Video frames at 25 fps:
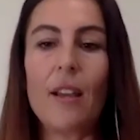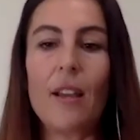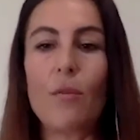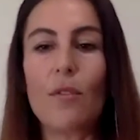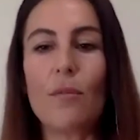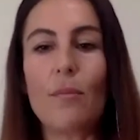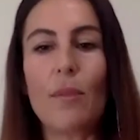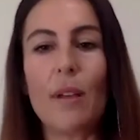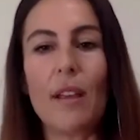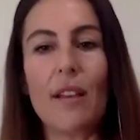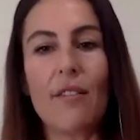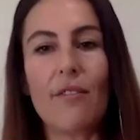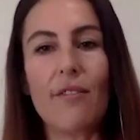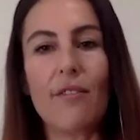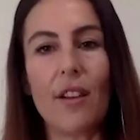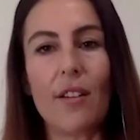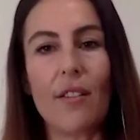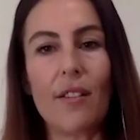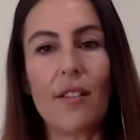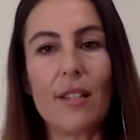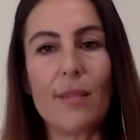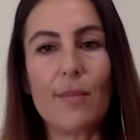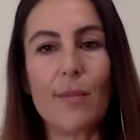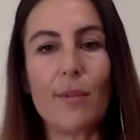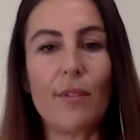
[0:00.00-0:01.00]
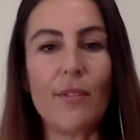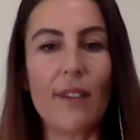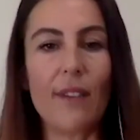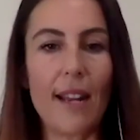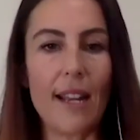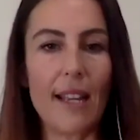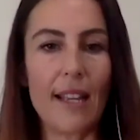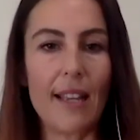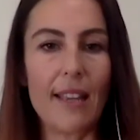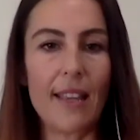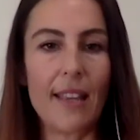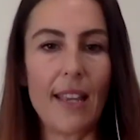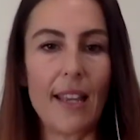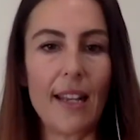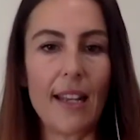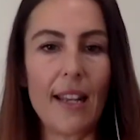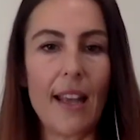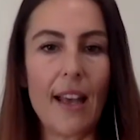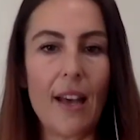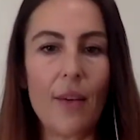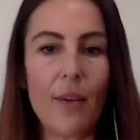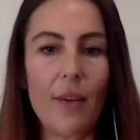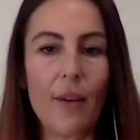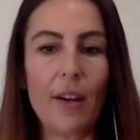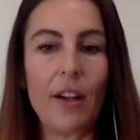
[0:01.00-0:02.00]
it would be a very sporadic thing
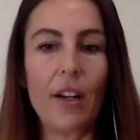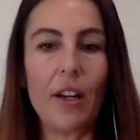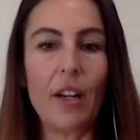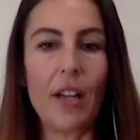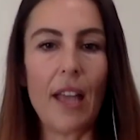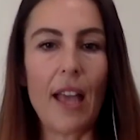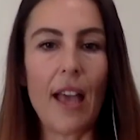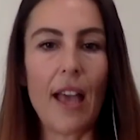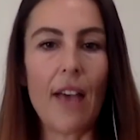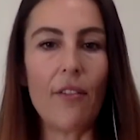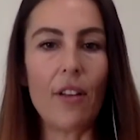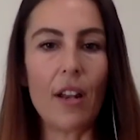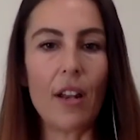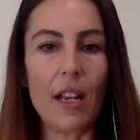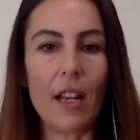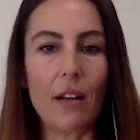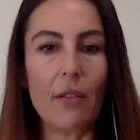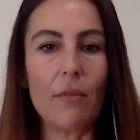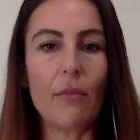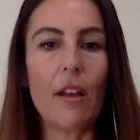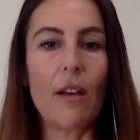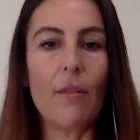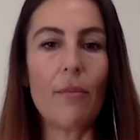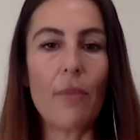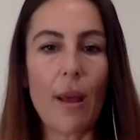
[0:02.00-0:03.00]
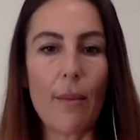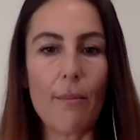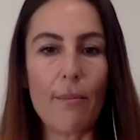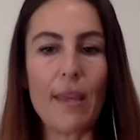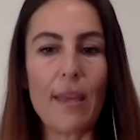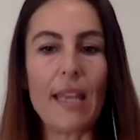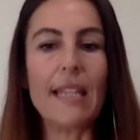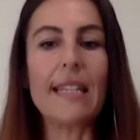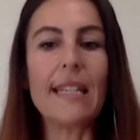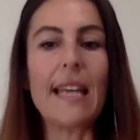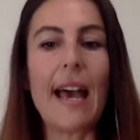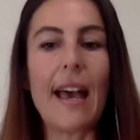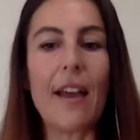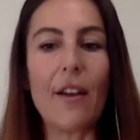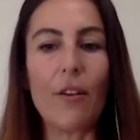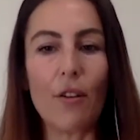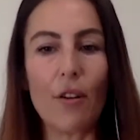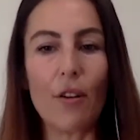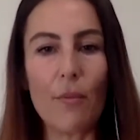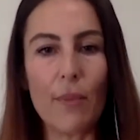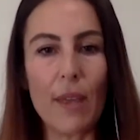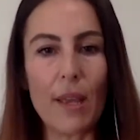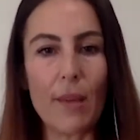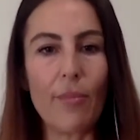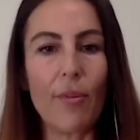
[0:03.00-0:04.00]
now where I only have a little, a, a big day or
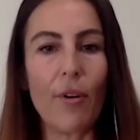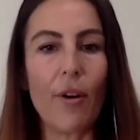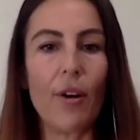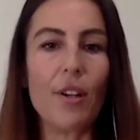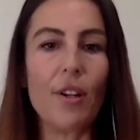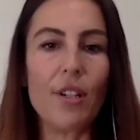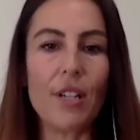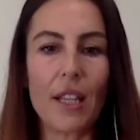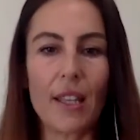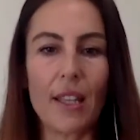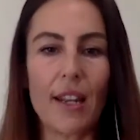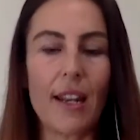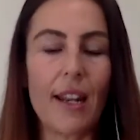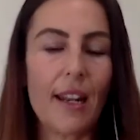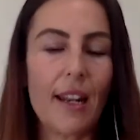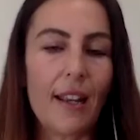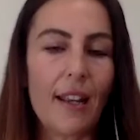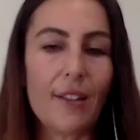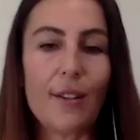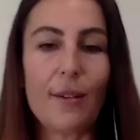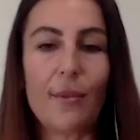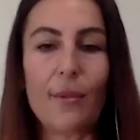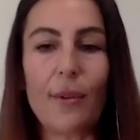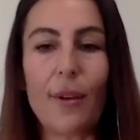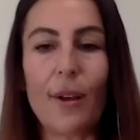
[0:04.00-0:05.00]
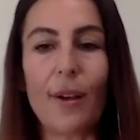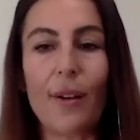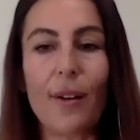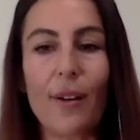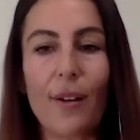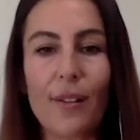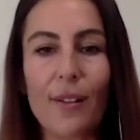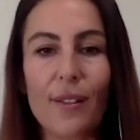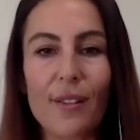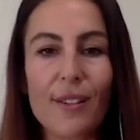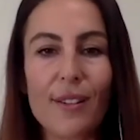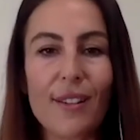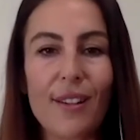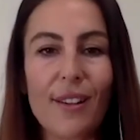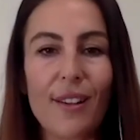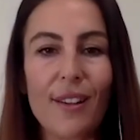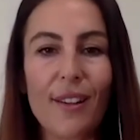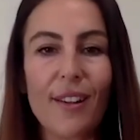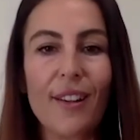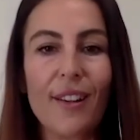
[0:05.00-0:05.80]
a big project that I need to work on. So,